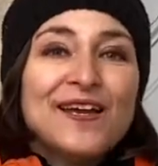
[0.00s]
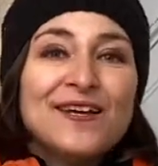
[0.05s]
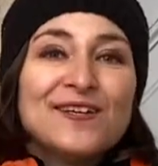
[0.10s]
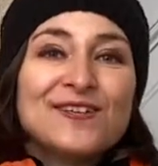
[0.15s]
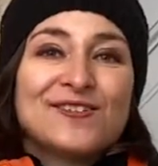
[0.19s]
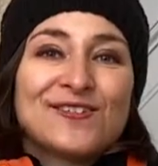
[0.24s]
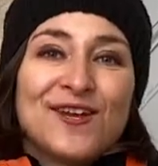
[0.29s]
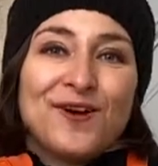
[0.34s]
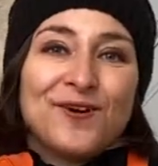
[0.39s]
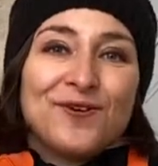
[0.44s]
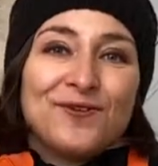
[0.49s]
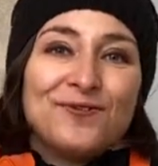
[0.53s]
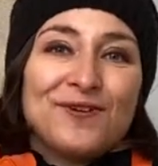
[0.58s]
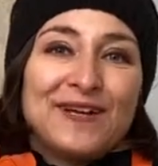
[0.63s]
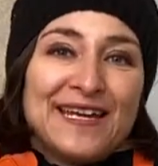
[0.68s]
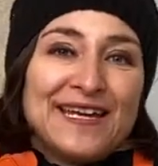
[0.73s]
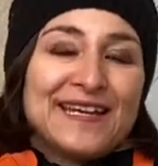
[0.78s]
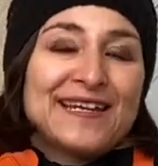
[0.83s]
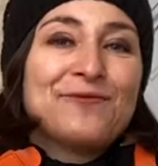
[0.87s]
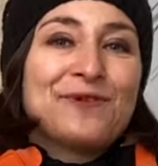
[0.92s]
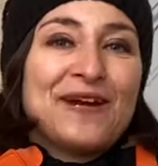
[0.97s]
So
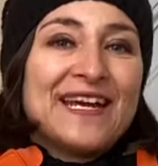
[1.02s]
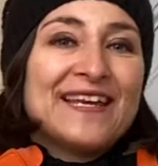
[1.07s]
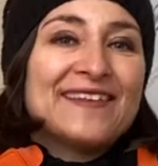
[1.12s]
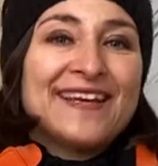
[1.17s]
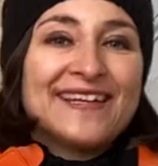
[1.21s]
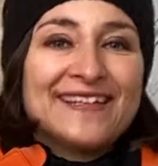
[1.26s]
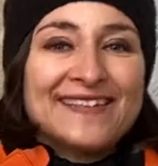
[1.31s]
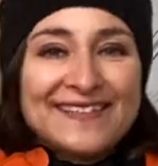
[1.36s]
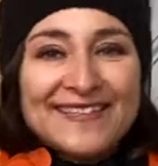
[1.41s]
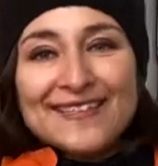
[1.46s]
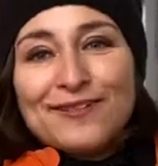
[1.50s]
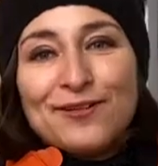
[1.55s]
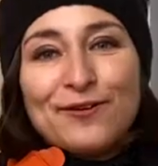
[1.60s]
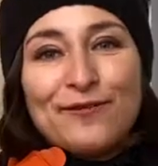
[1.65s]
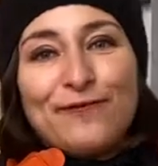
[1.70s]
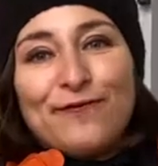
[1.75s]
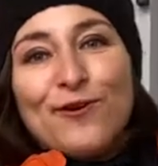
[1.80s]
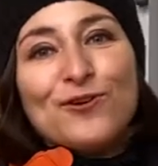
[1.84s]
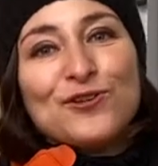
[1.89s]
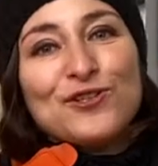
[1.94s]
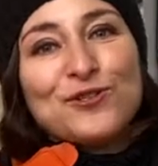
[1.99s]
in a way, they did
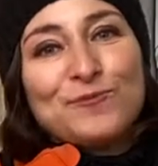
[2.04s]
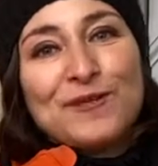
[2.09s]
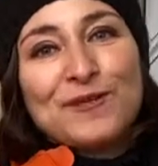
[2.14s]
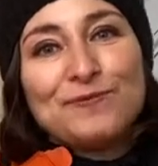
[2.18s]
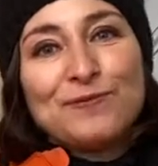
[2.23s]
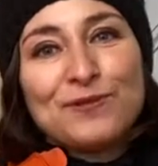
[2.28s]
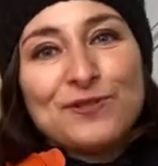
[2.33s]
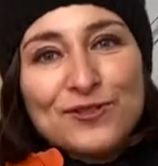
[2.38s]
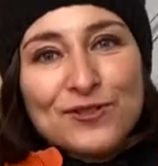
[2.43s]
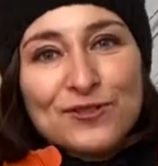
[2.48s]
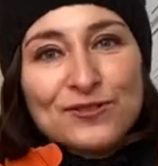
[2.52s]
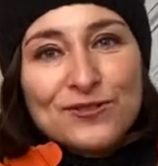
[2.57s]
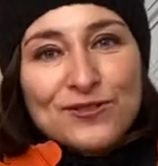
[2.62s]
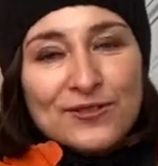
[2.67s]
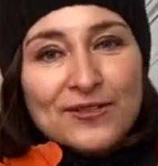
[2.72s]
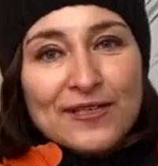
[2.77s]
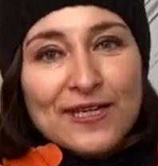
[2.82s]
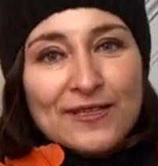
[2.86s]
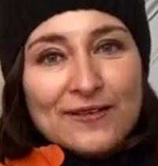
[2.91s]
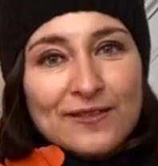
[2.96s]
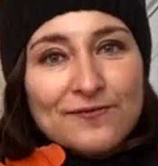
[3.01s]
force people to
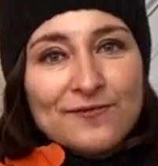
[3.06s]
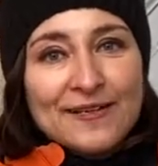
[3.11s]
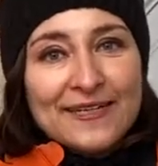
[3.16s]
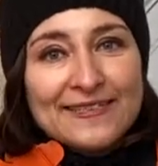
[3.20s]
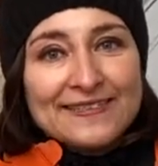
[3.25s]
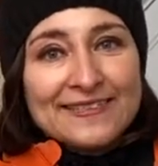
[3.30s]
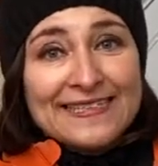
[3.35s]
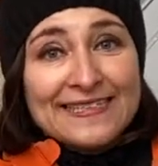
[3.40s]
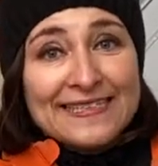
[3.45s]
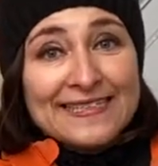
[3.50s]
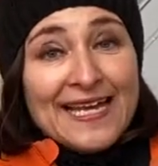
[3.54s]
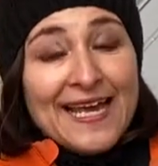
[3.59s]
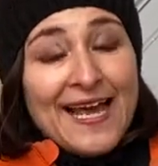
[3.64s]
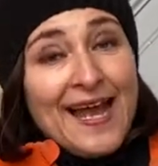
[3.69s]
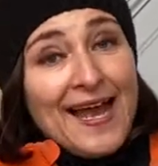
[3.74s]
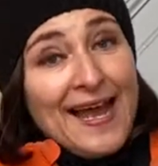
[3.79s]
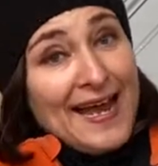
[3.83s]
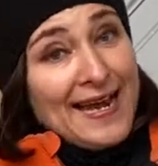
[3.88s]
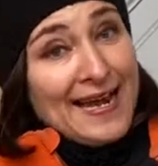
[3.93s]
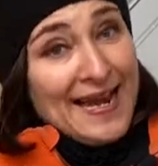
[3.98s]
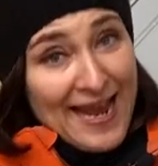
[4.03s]
get the vaccine.
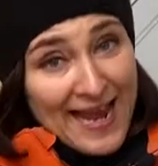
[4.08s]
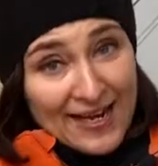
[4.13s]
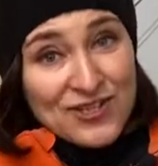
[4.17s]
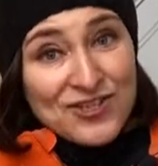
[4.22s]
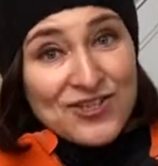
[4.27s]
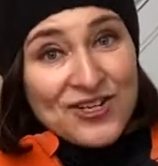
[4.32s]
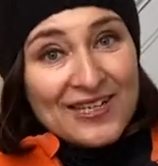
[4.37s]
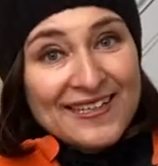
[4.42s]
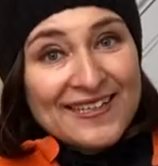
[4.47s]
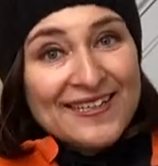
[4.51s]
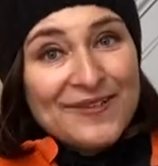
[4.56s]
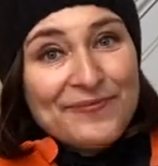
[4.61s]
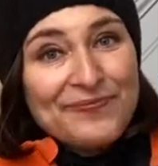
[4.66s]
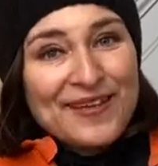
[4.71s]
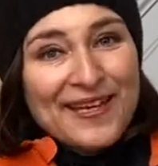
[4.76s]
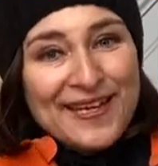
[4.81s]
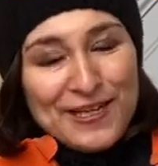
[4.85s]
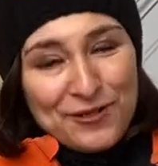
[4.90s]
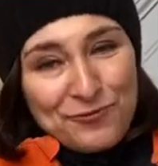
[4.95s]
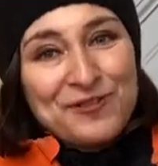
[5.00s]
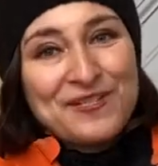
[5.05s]
And actually,
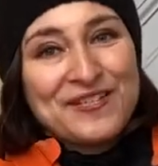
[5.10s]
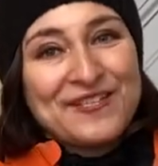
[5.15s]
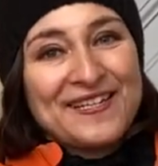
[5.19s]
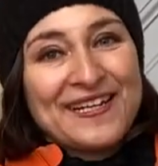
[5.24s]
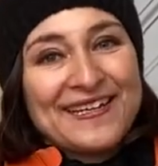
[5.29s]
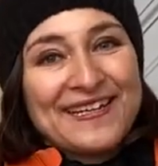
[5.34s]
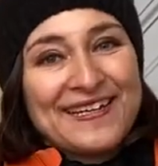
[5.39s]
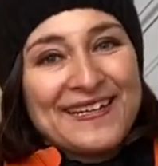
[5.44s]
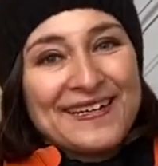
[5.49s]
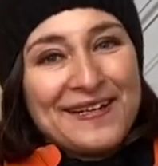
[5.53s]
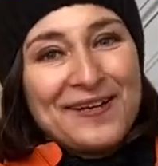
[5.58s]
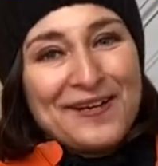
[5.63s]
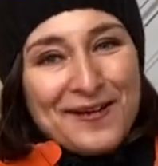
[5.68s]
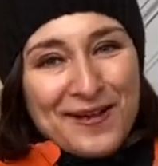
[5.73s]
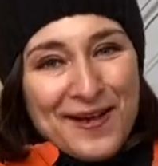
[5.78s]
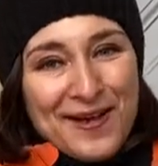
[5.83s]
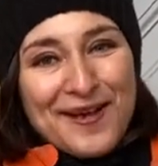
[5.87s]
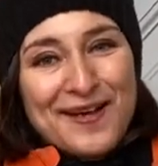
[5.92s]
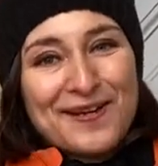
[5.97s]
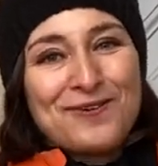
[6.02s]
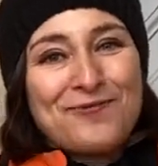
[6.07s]
it was the little
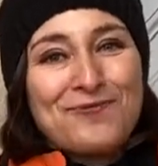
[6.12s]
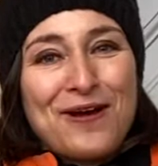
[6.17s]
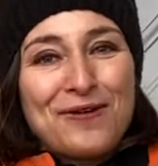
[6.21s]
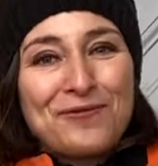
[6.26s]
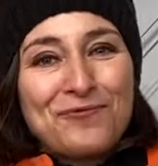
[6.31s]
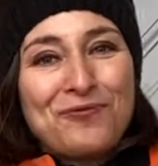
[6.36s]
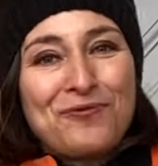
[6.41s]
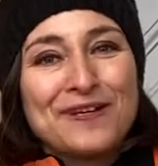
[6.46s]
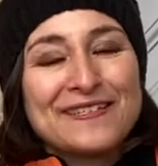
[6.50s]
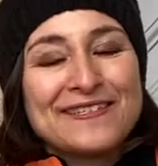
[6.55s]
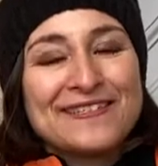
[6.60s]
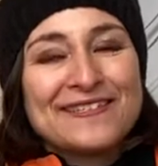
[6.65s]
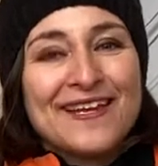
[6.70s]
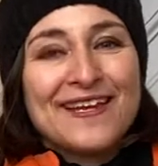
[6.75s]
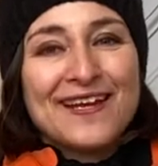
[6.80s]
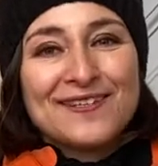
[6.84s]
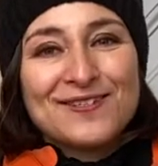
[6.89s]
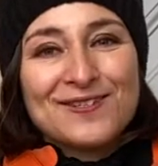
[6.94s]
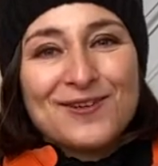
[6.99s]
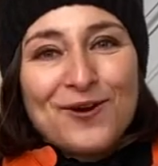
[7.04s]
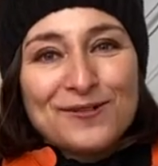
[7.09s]
crown prince that
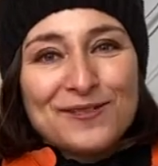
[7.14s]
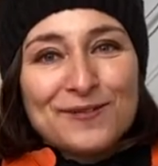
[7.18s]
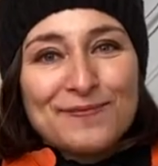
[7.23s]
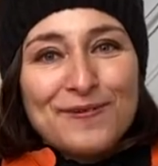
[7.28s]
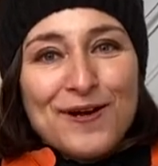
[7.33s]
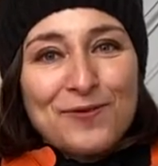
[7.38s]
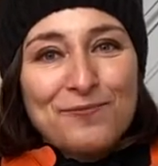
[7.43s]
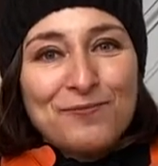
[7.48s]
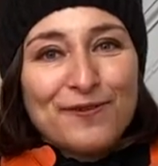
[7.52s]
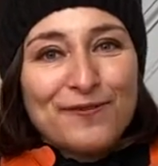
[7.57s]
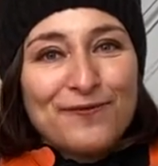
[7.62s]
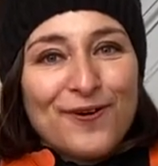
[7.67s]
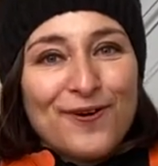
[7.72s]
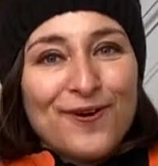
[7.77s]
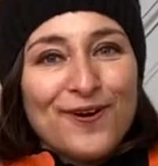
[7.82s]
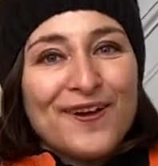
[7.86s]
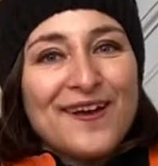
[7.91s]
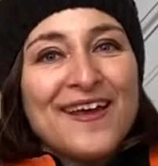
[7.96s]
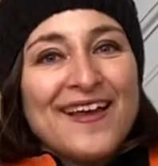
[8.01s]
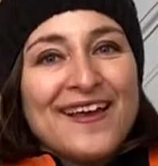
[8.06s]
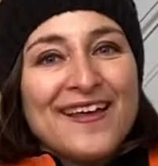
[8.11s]
I talked about
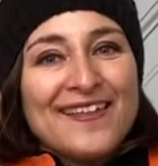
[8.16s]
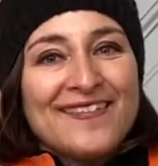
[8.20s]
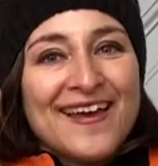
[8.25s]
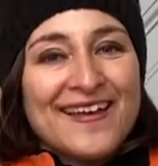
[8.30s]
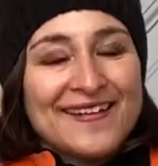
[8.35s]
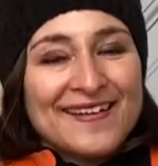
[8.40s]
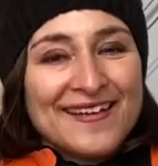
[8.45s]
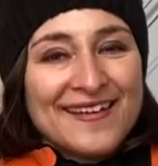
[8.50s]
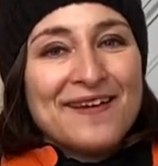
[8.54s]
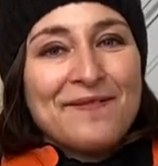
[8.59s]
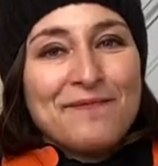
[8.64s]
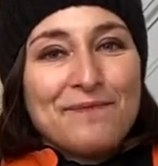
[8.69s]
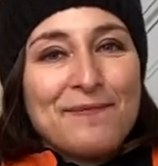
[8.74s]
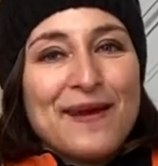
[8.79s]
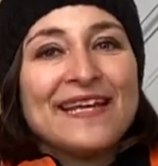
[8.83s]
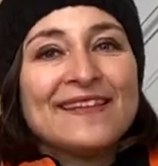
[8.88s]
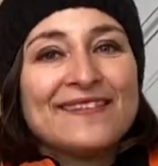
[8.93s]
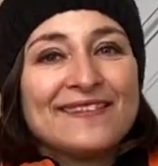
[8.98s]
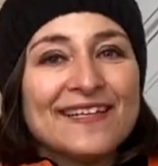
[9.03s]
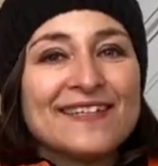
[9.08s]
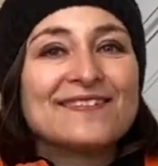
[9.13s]
before that
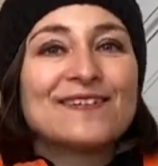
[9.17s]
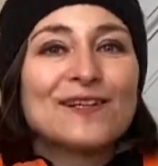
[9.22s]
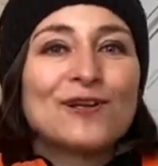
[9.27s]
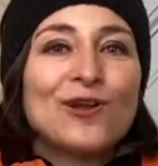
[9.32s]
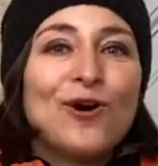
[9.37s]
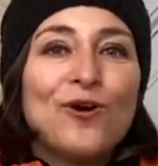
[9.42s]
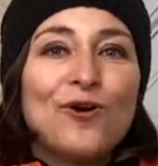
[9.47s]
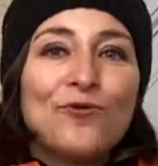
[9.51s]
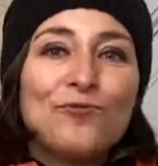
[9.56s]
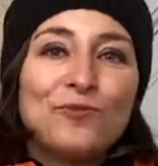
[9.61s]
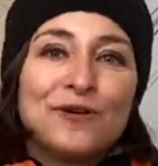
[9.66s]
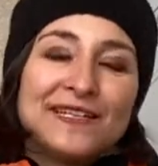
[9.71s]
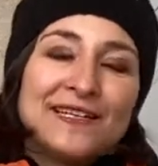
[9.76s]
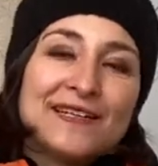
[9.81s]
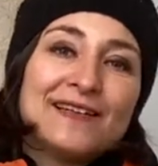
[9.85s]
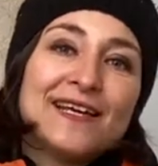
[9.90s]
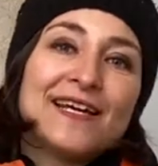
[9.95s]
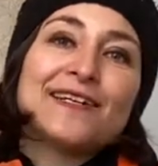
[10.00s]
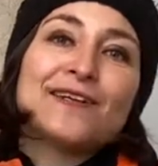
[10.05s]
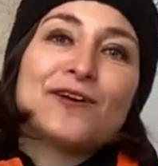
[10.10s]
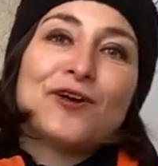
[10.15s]
made this law when he
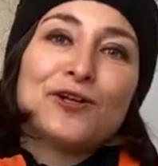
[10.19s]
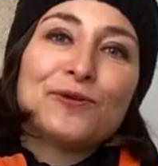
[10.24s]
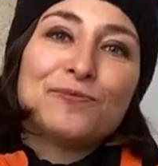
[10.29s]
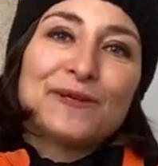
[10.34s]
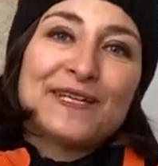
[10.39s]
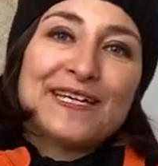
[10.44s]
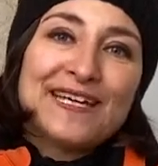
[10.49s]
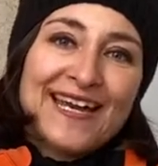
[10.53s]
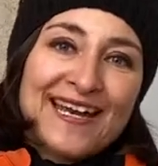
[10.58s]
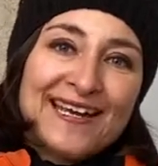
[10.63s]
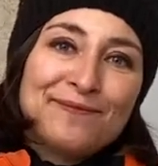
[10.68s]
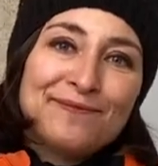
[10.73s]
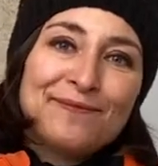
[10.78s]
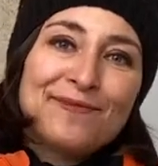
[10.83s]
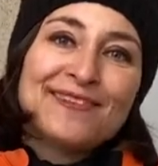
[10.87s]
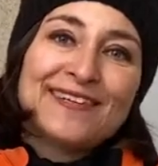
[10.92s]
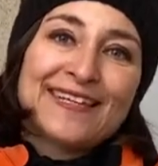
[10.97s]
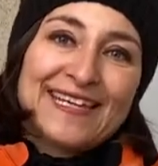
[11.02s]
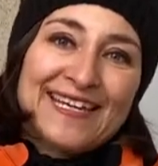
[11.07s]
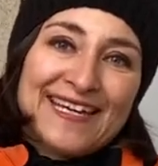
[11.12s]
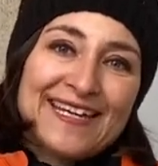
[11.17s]
later on became
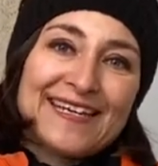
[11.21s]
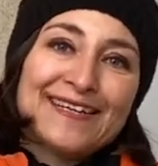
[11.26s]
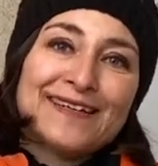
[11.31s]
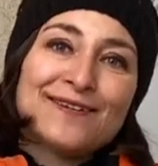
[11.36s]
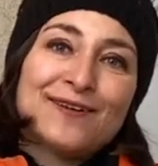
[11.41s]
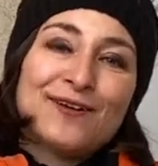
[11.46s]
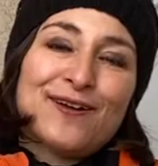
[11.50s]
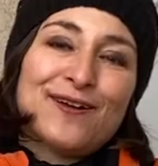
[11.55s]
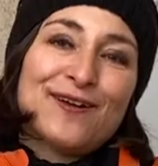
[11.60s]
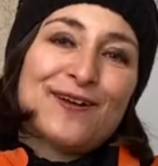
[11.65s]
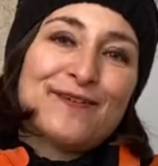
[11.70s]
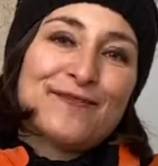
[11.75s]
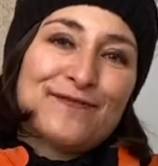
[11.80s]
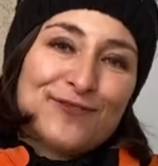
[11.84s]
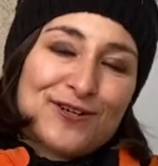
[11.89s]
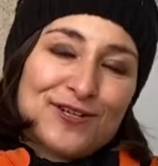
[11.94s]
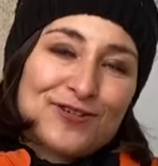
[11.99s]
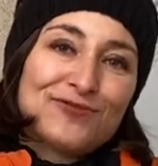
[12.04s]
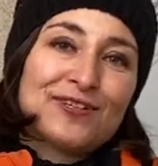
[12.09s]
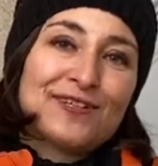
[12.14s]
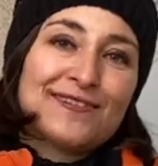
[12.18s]
the king,
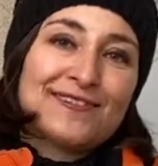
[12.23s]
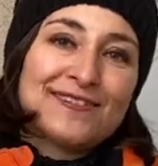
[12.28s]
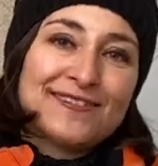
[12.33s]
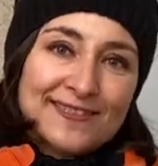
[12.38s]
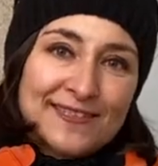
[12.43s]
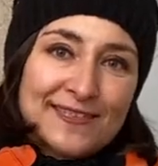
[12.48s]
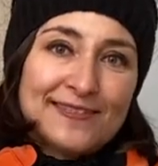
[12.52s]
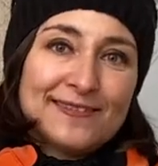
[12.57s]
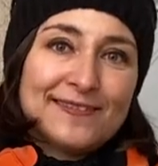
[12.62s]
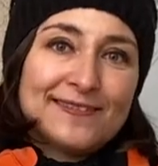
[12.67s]
Frederick VI.